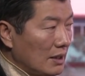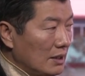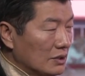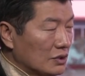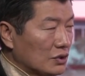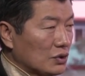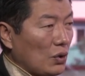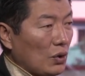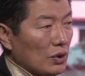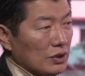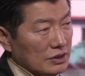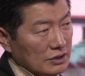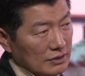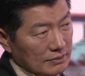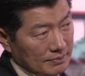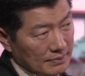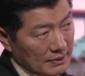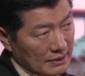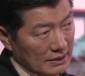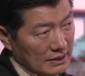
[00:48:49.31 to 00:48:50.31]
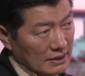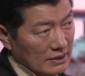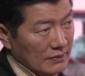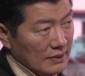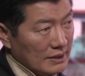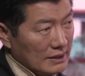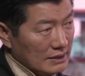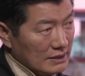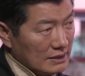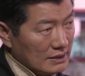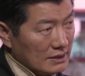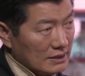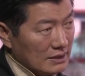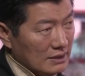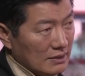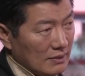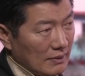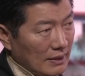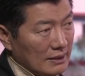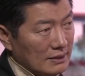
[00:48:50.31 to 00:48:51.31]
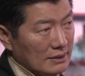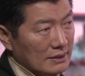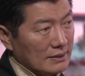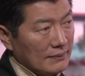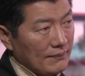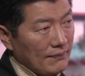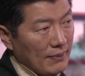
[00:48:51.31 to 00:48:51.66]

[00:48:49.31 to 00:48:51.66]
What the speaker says: Scholarship increased, right?